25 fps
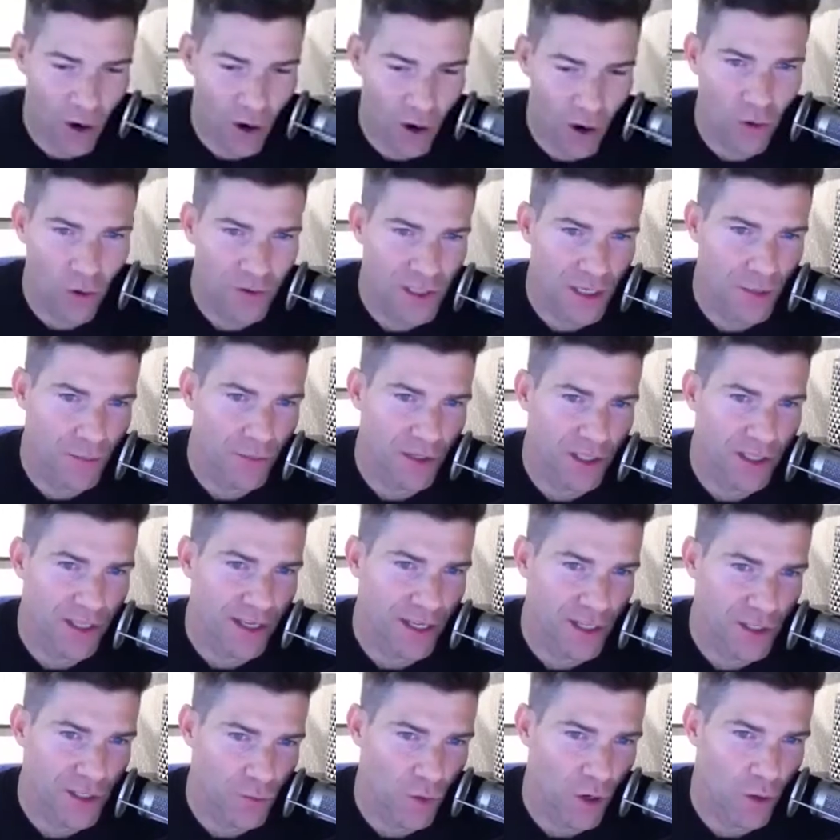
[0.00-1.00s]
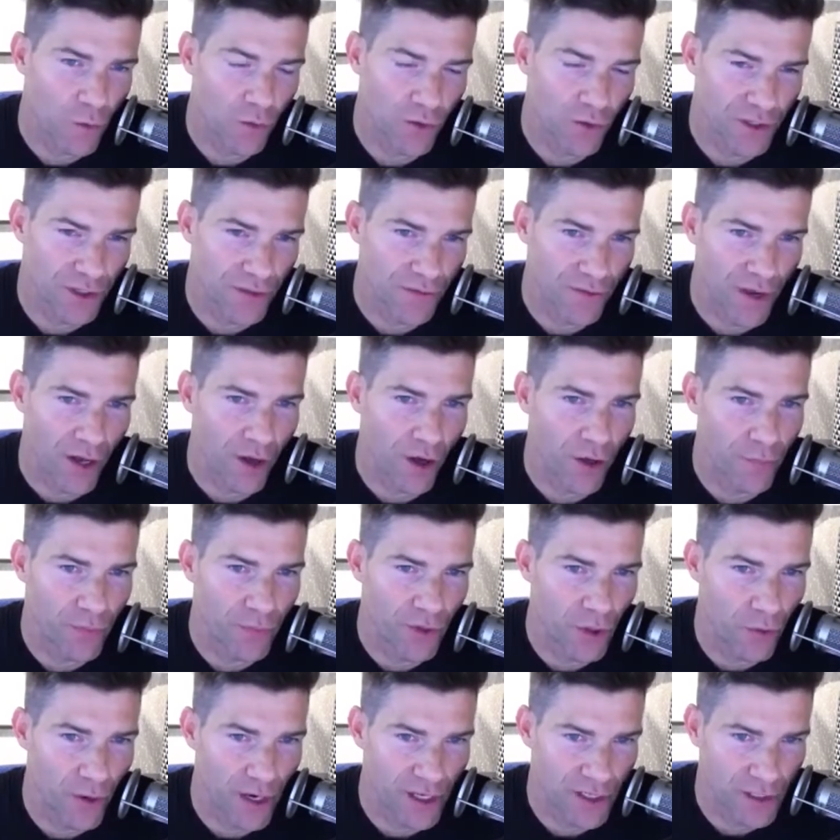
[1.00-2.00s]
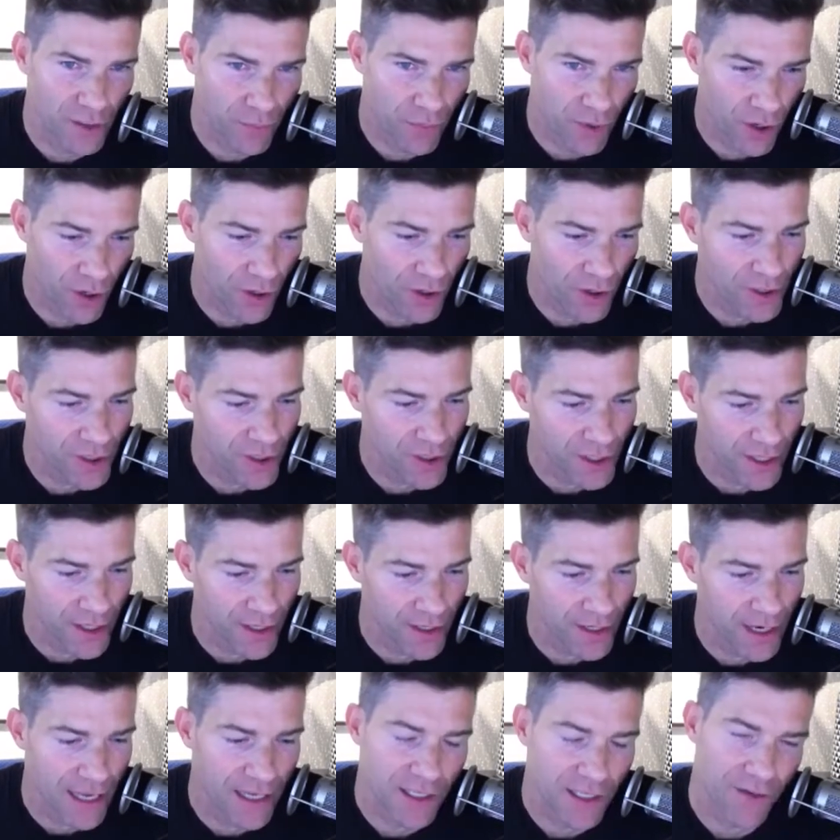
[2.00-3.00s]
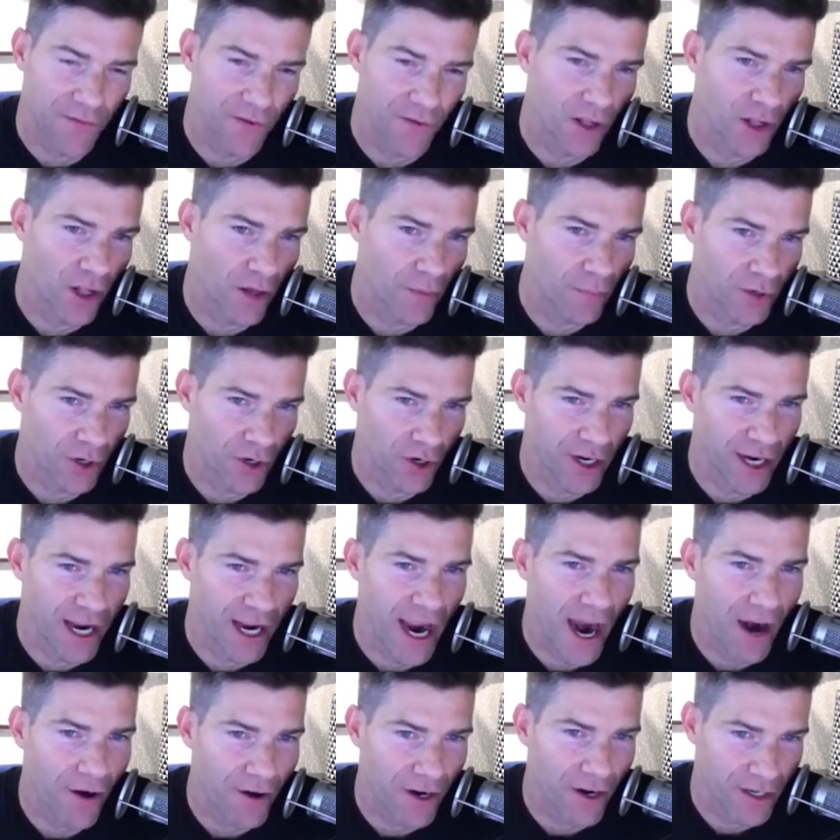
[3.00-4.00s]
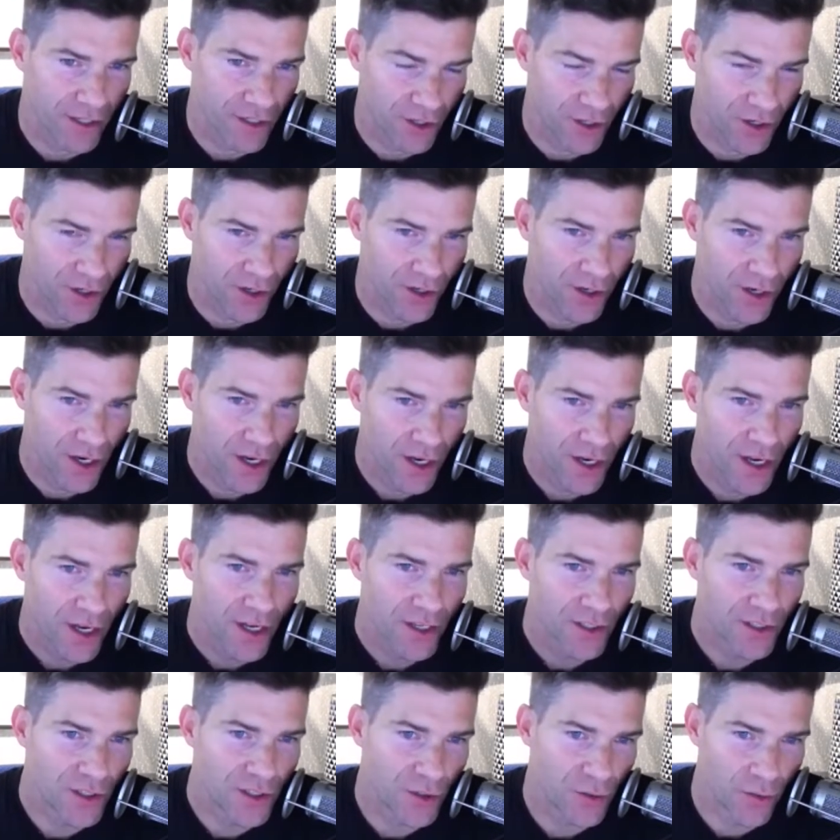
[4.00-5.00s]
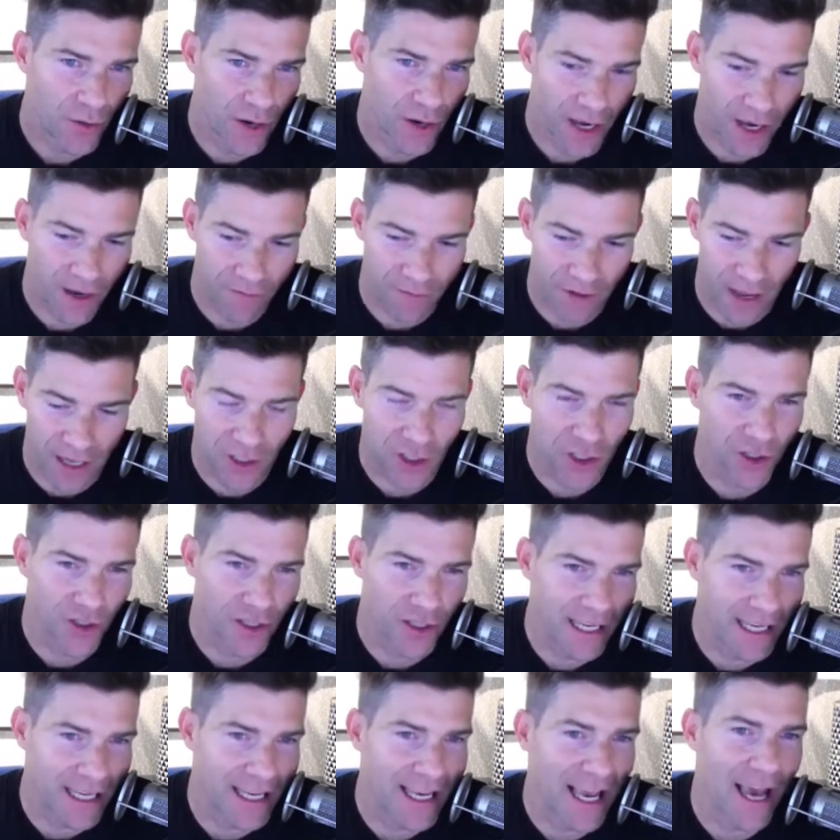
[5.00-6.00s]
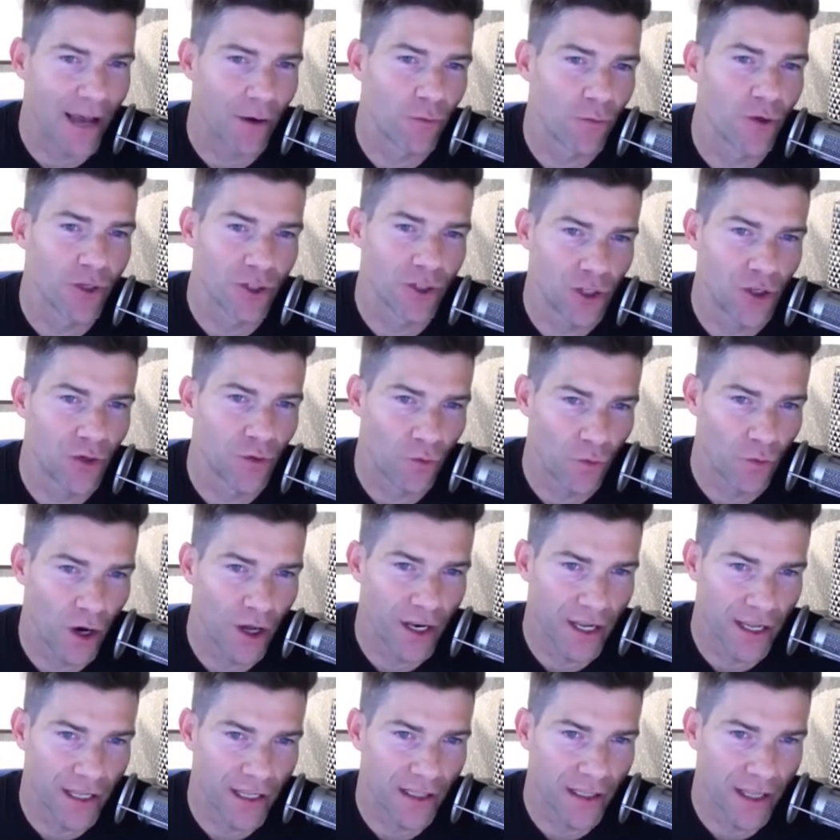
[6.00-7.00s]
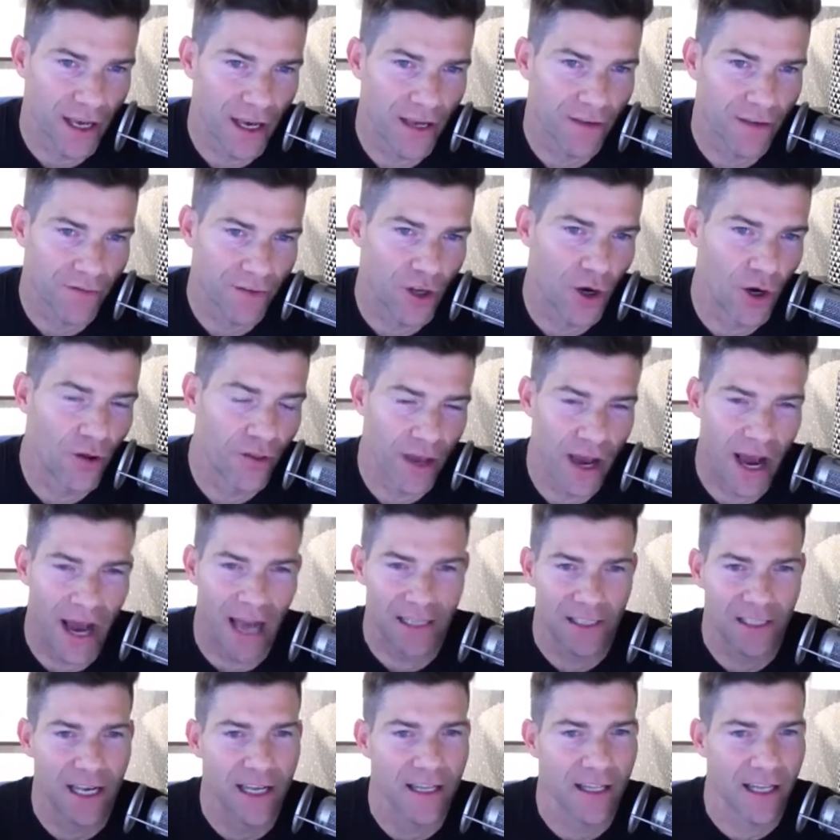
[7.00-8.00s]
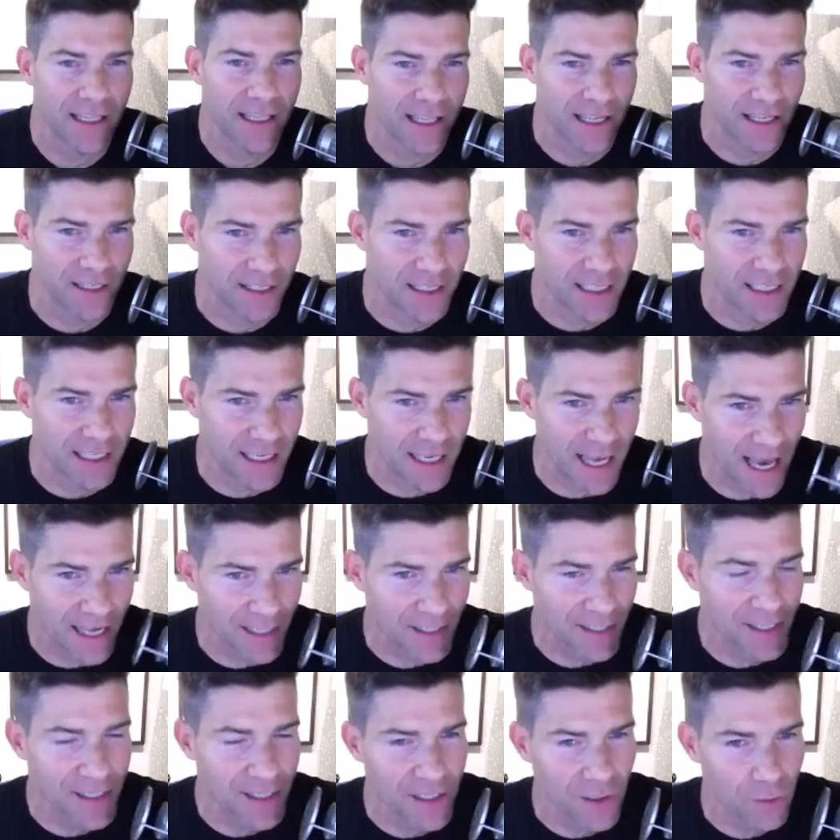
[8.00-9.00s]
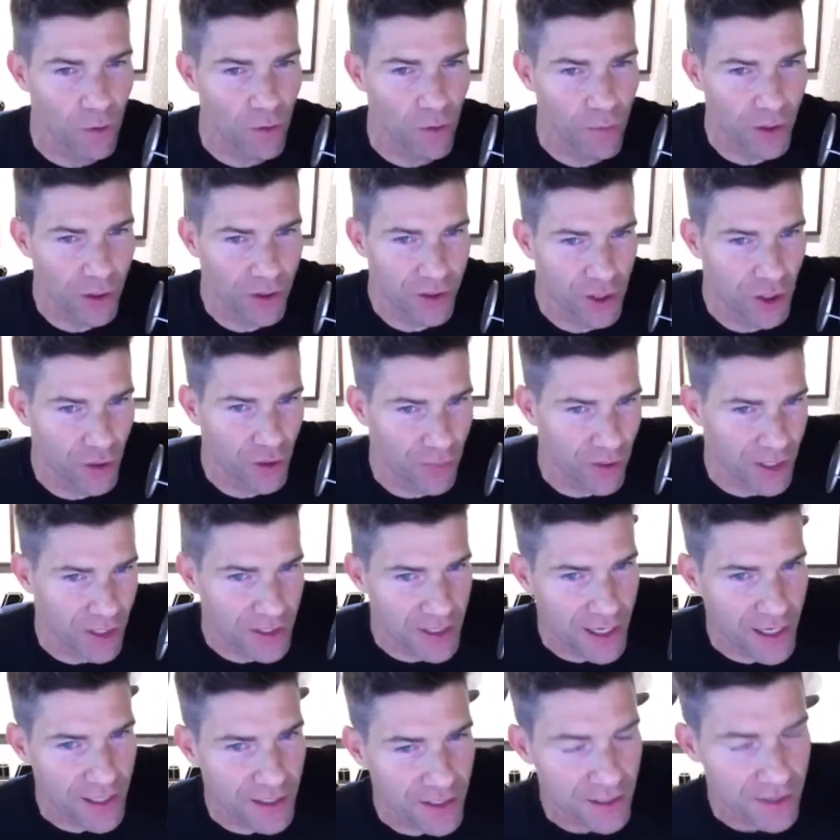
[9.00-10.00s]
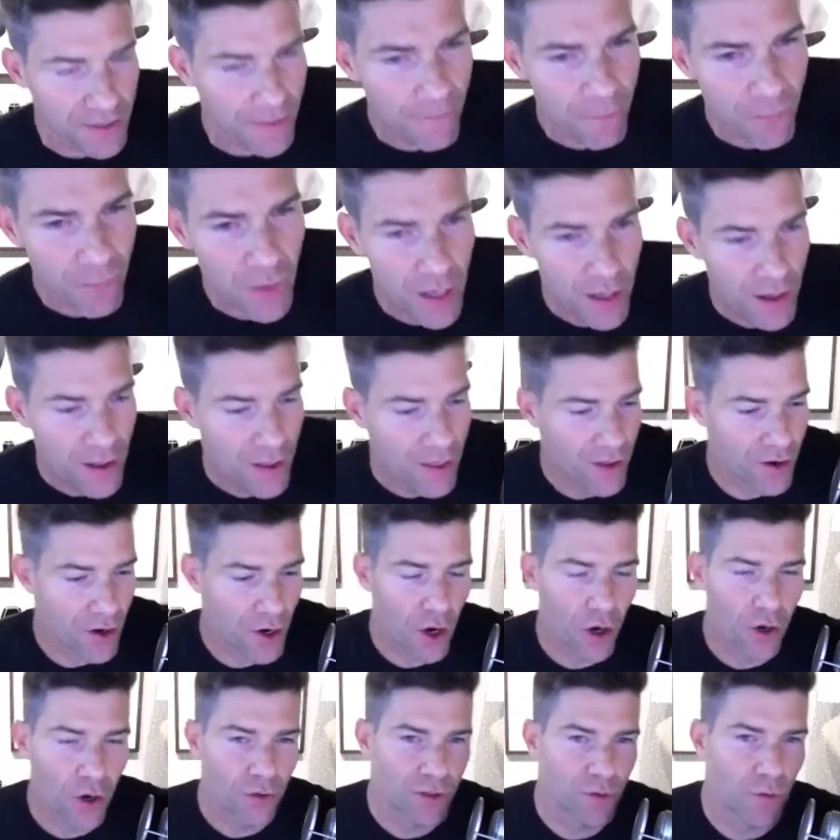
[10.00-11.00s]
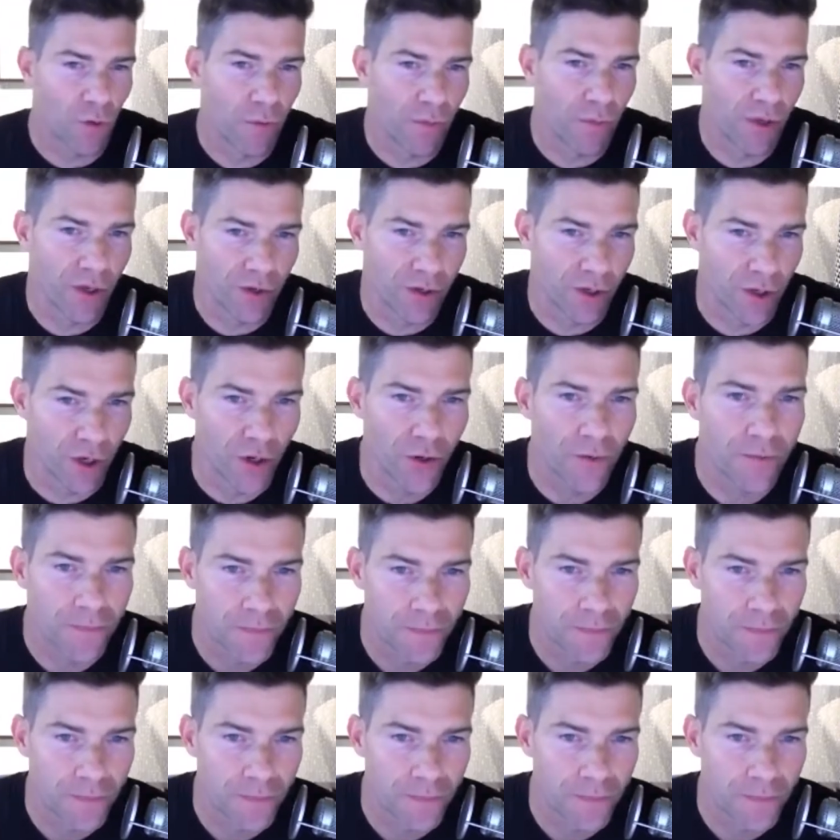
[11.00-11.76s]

ultimately is what will develop you as a person and develop your character to eventually get what you want in life. I say it like this: the yeses will build your business. The no's will build you.